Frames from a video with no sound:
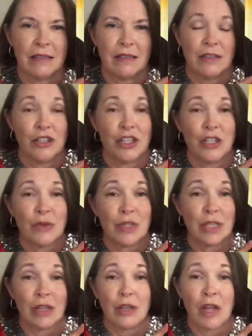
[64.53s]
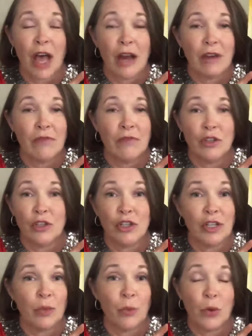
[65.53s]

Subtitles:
She used a lot of good